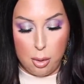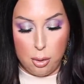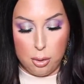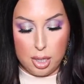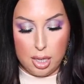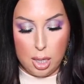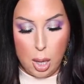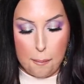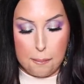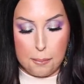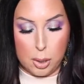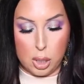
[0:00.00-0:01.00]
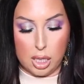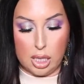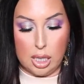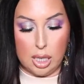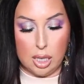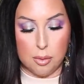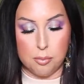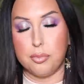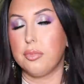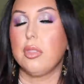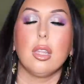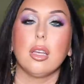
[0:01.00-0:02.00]
Oogie Boogie
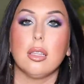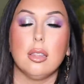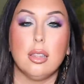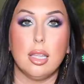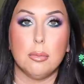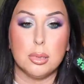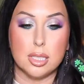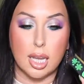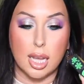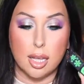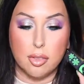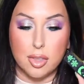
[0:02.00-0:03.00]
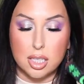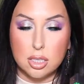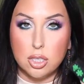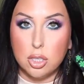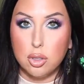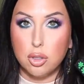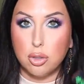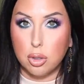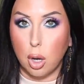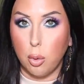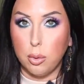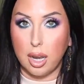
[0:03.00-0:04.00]
lipstick. This is
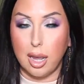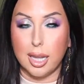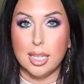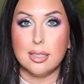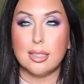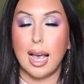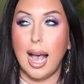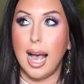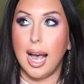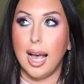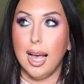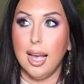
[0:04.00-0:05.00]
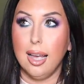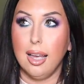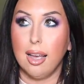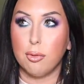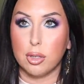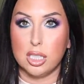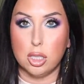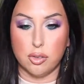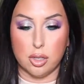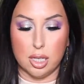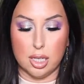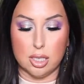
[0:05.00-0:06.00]
so nice. I have reached
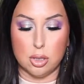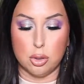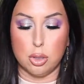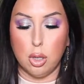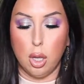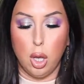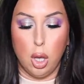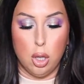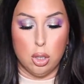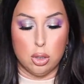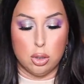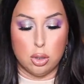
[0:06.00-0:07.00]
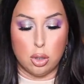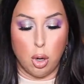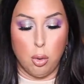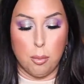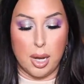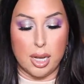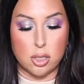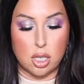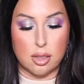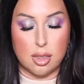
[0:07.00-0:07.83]
for this so much.